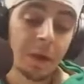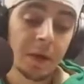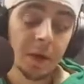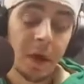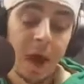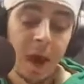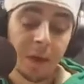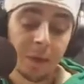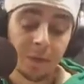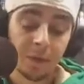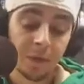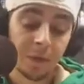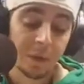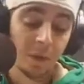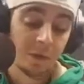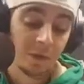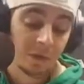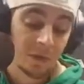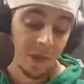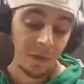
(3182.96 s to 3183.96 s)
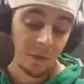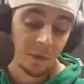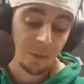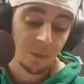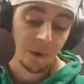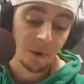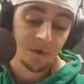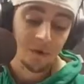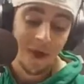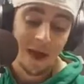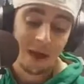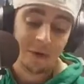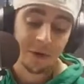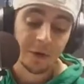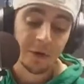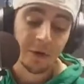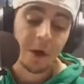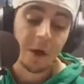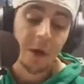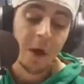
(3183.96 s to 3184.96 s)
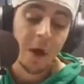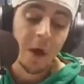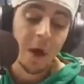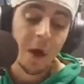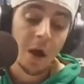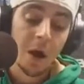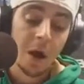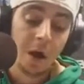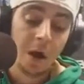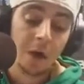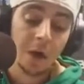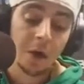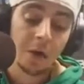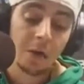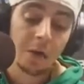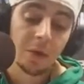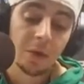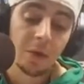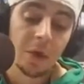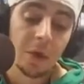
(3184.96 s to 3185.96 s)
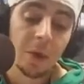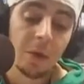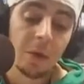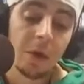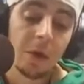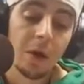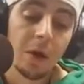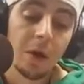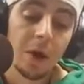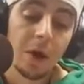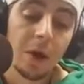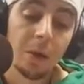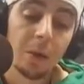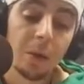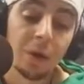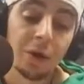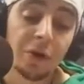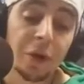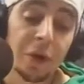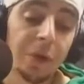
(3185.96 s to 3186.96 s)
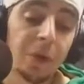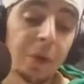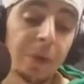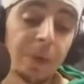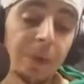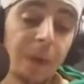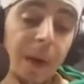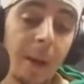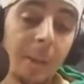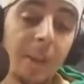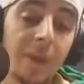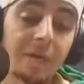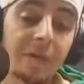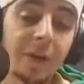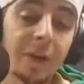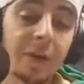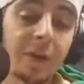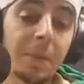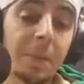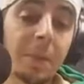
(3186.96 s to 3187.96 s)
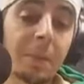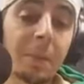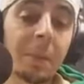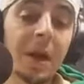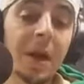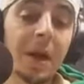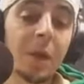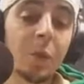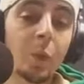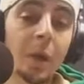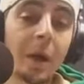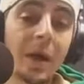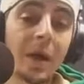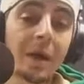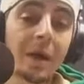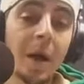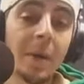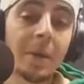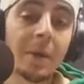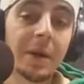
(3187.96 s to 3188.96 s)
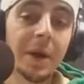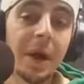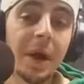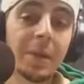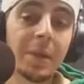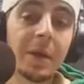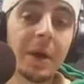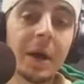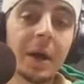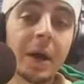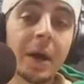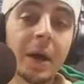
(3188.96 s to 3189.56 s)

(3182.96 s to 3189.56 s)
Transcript: I don't think that they'll be a factor. So we're going to talk a little bit about Memphis. Big week coming up.